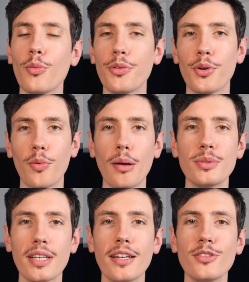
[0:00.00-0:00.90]
with your
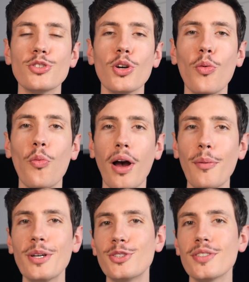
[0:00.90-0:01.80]
website, so why
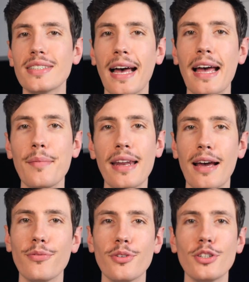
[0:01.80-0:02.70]
waste your time and
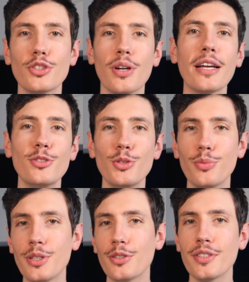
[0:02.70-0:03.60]
effort trying to
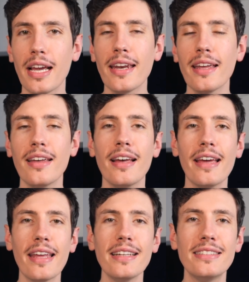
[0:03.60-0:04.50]
recreate it
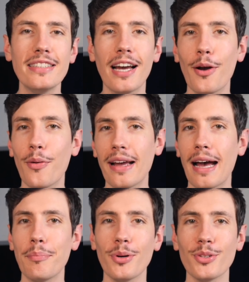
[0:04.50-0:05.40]
in a DIY
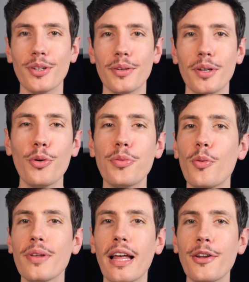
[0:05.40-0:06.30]
app builder? With
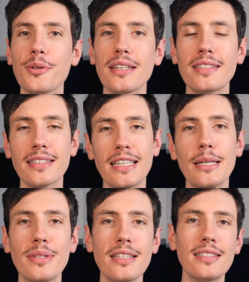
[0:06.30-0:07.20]
MobiLoud, you get to
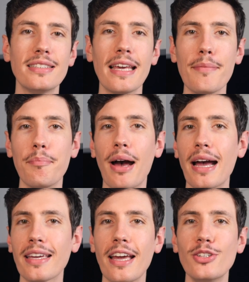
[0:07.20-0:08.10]
keep these same
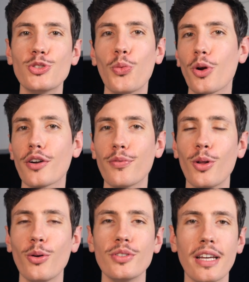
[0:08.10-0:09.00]
backends,
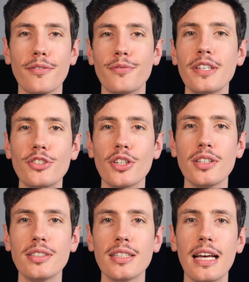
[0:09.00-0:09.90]
workflows, and features,